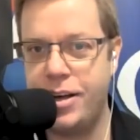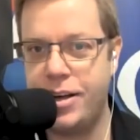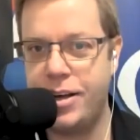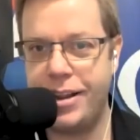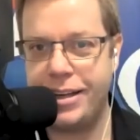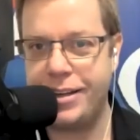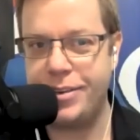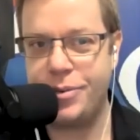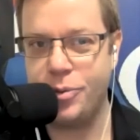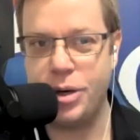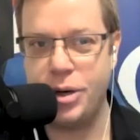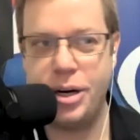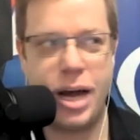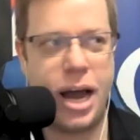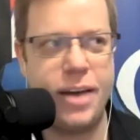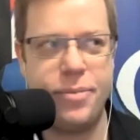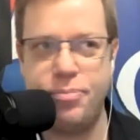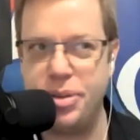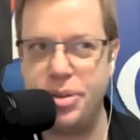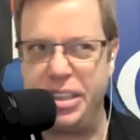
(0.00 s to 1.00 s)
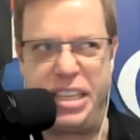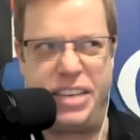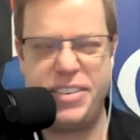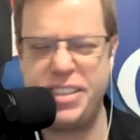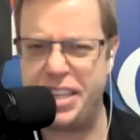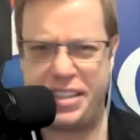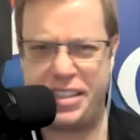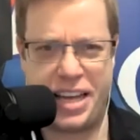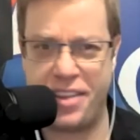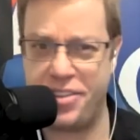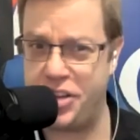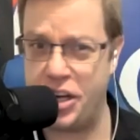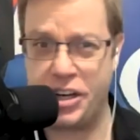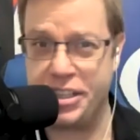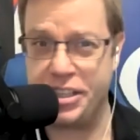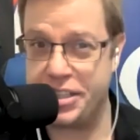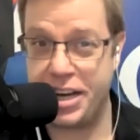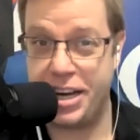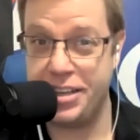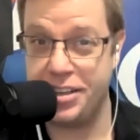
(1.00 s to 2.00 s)
I believe he's the 10th
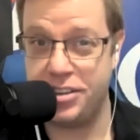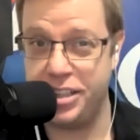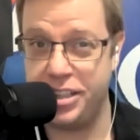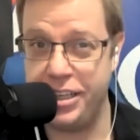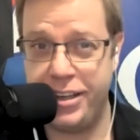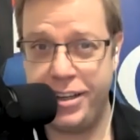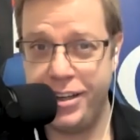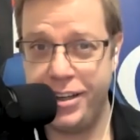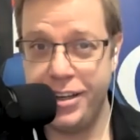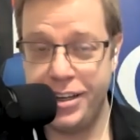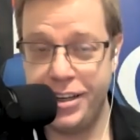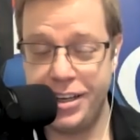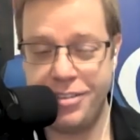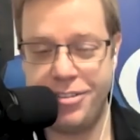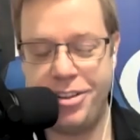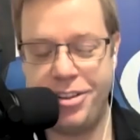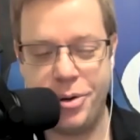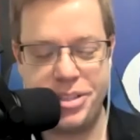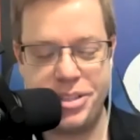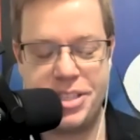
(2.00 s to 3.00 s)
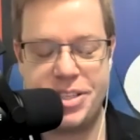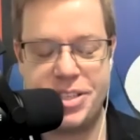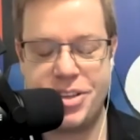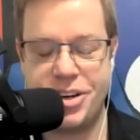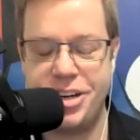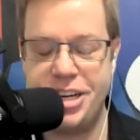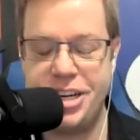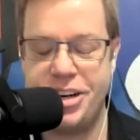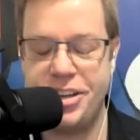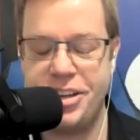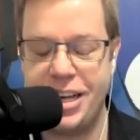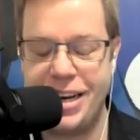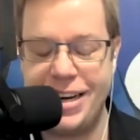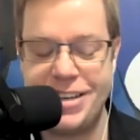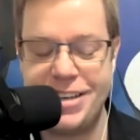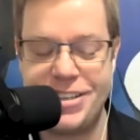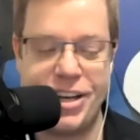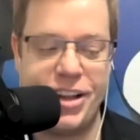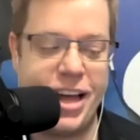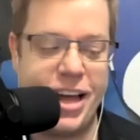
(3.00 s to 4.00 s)
youngest guy in the league, even though it's his third year in the
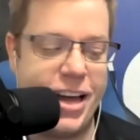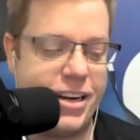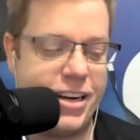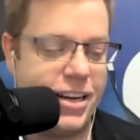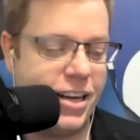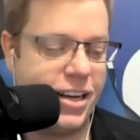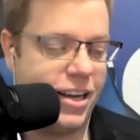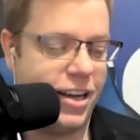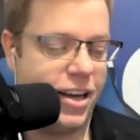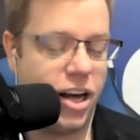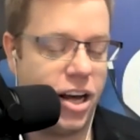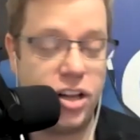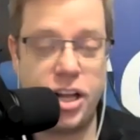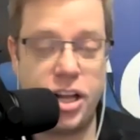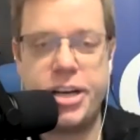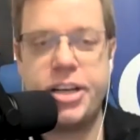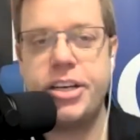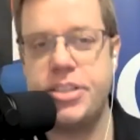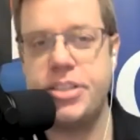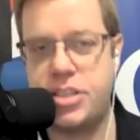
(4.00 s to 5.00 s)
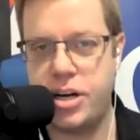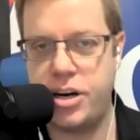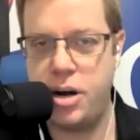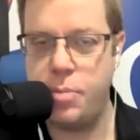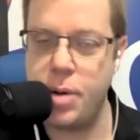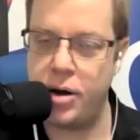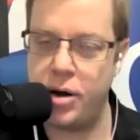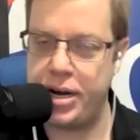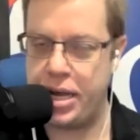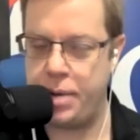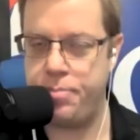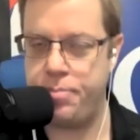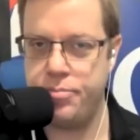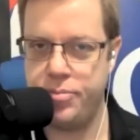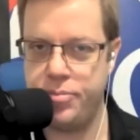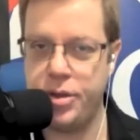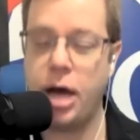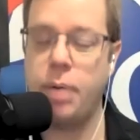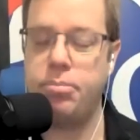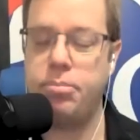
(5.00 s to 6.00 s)
NHL. And a lot of concern about him
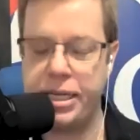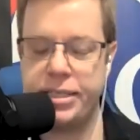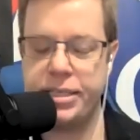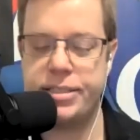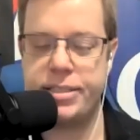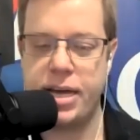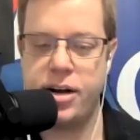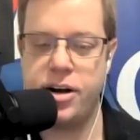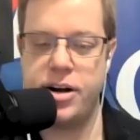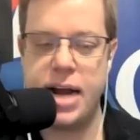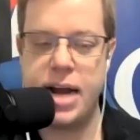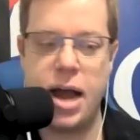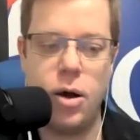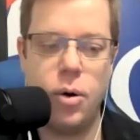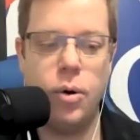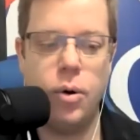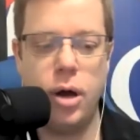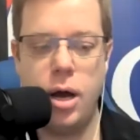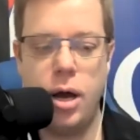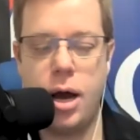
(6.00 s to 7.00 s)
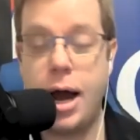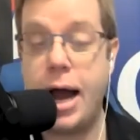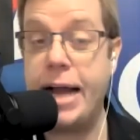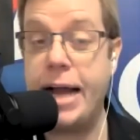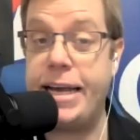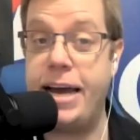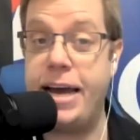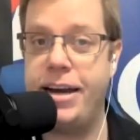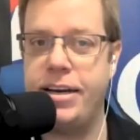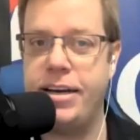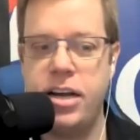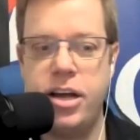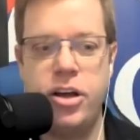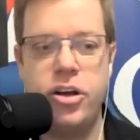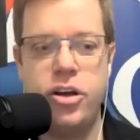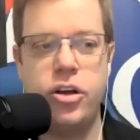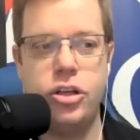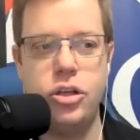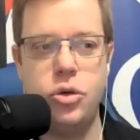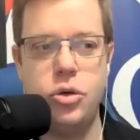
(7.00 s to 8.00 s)
not playing center. Now, I get it.
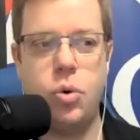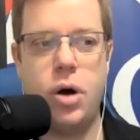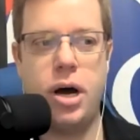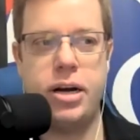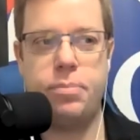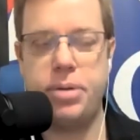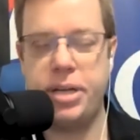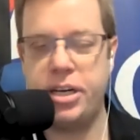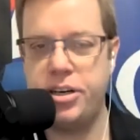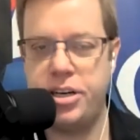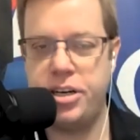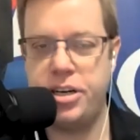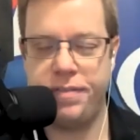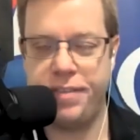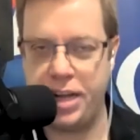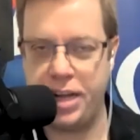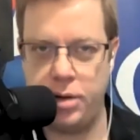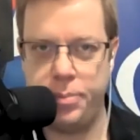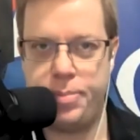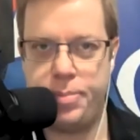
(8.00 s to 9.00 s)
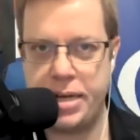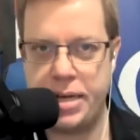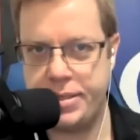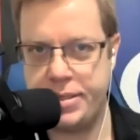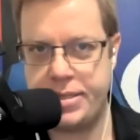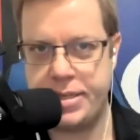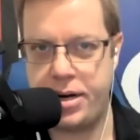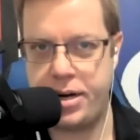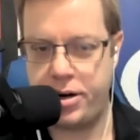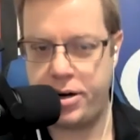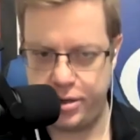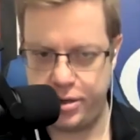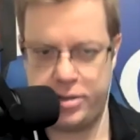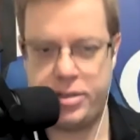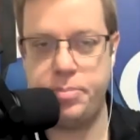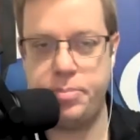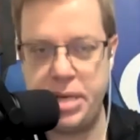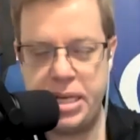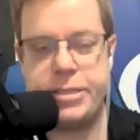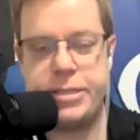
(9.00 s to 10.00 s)
You want a player to develop as a center,
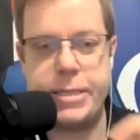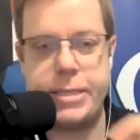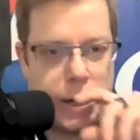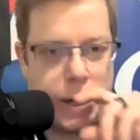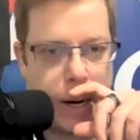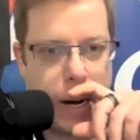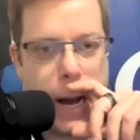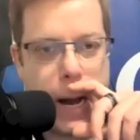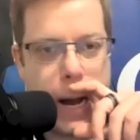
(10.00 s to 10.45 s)
to be a center.